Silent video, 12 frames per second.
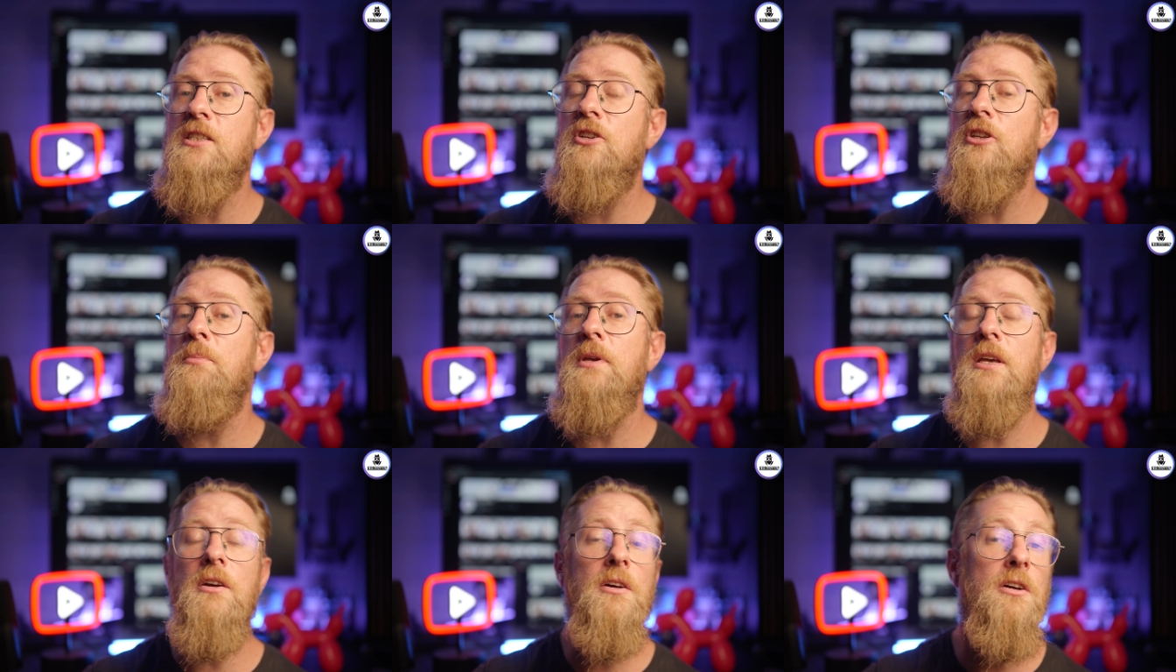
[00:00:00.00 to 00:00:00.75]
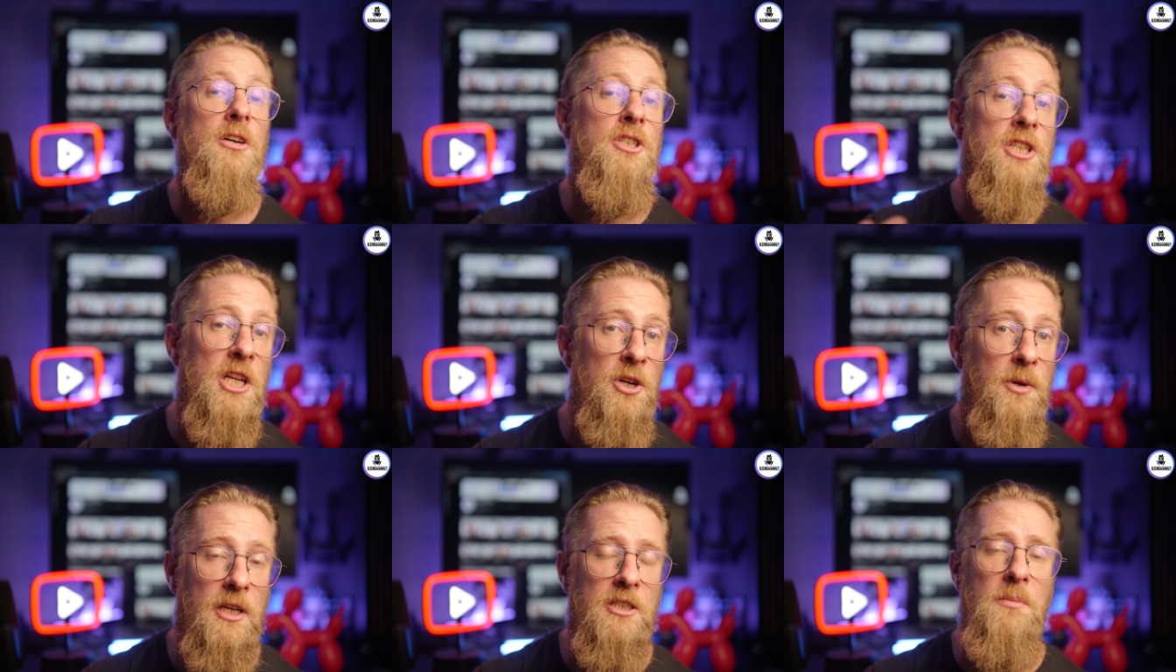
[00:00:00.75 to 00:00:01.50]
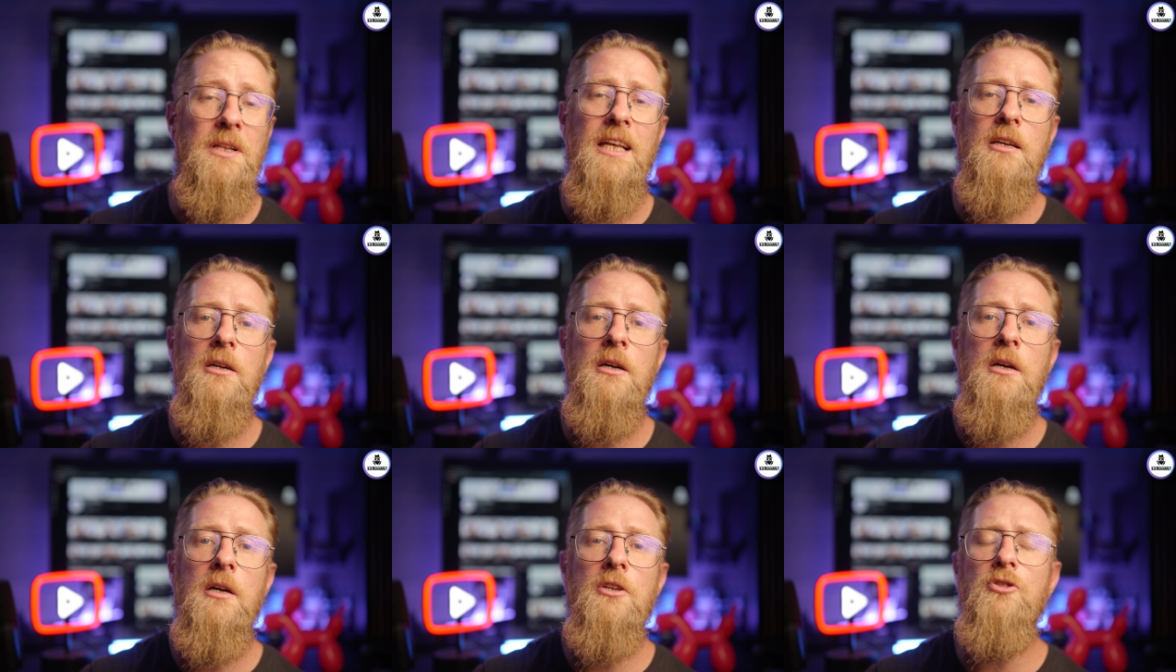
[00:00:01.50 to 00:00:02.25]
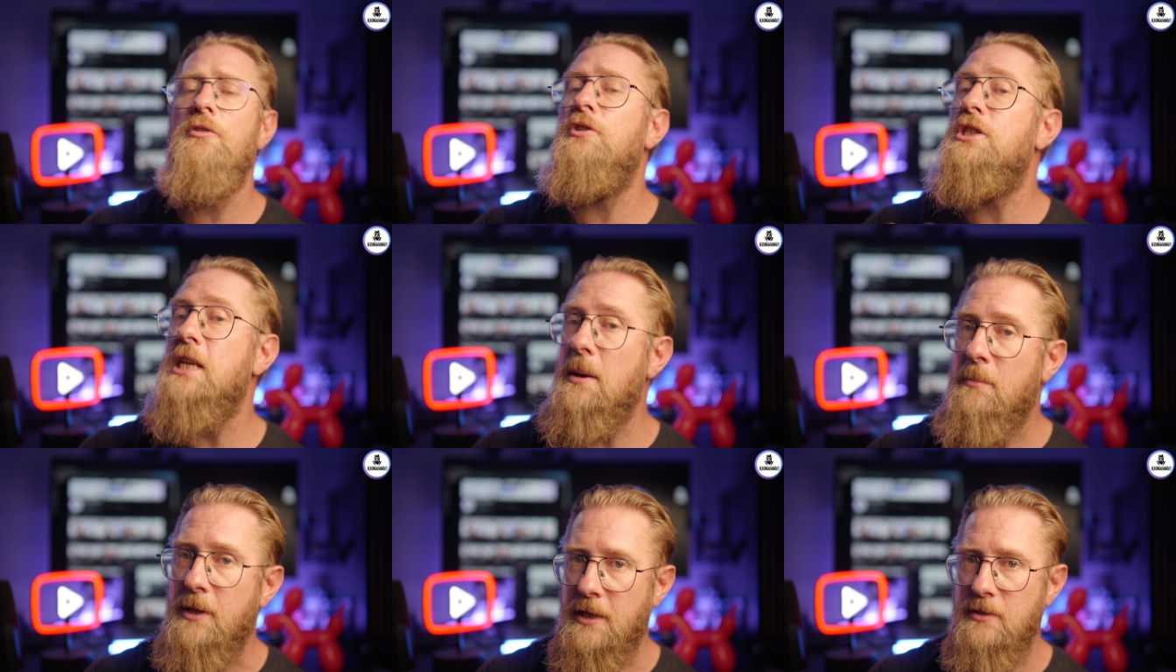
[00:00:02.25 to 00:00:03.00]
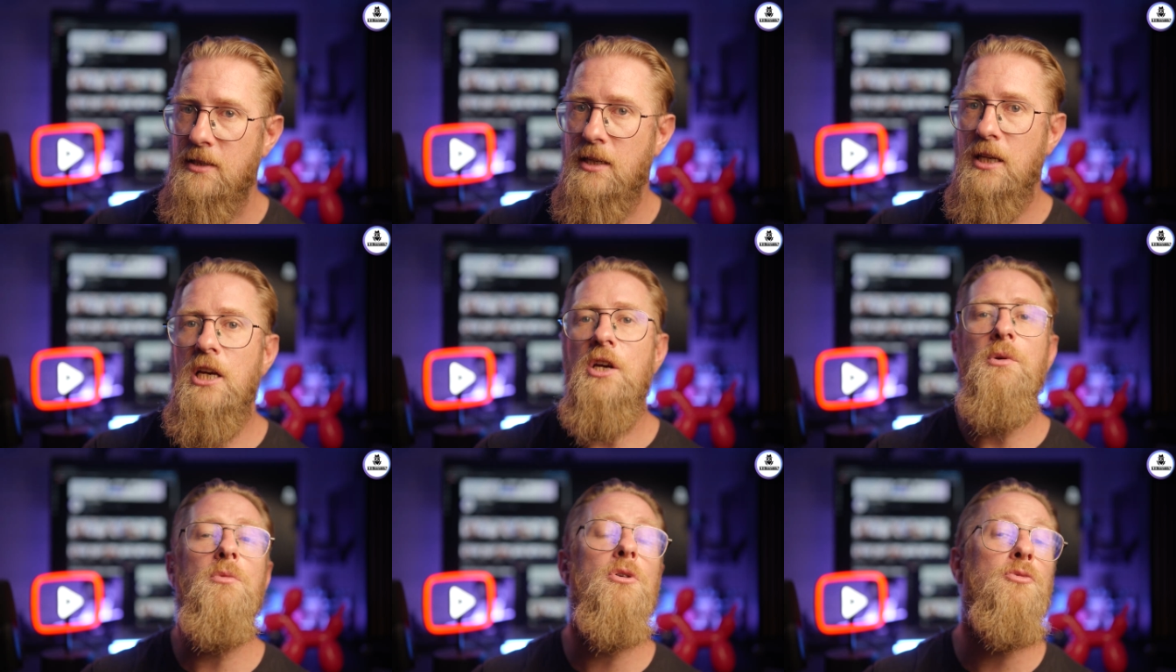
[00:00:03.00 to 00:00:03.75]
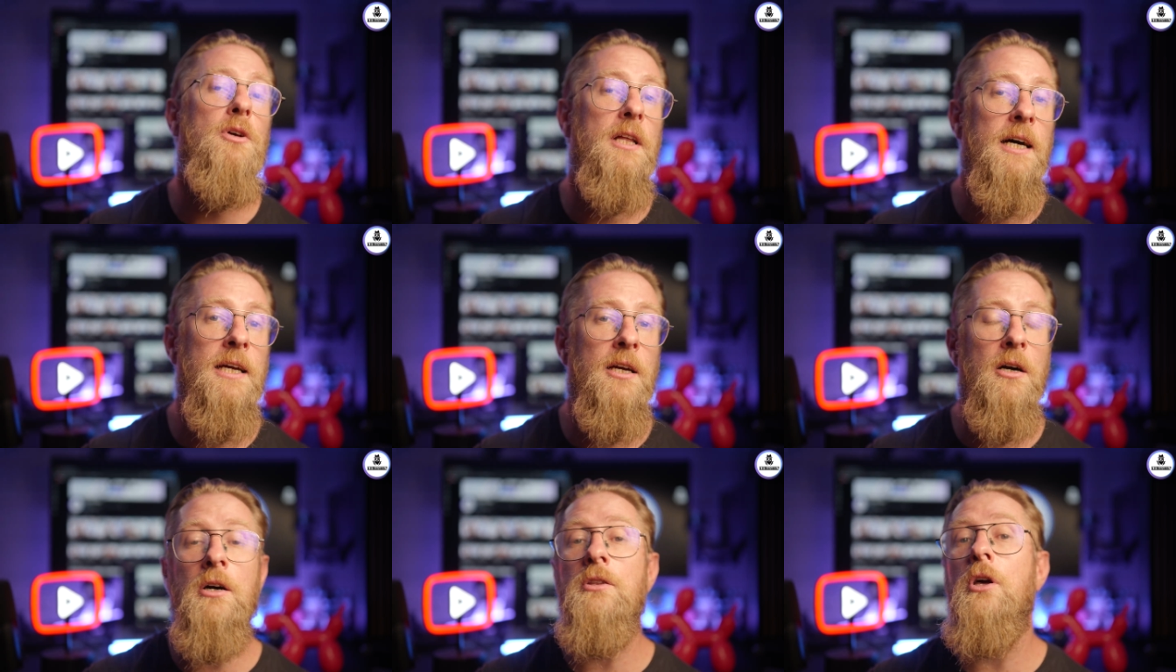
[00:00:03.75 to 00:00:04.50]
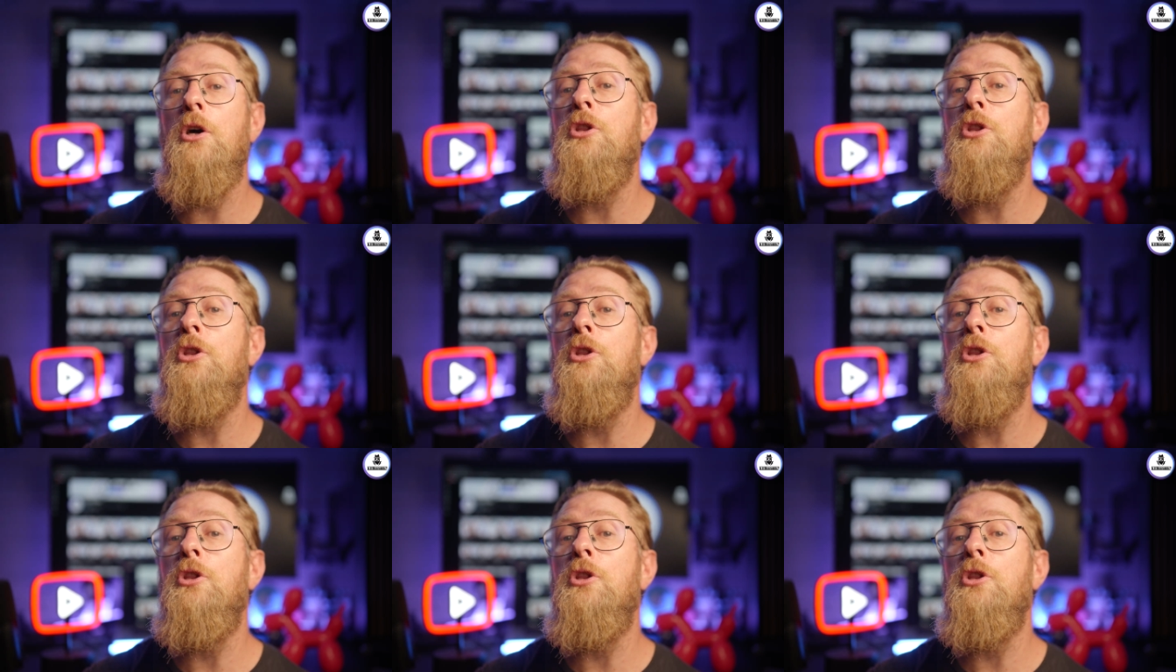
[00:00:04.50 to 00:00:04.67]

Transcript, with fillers: is going to be a generic. It's a bit like a sort of a template. We will rely on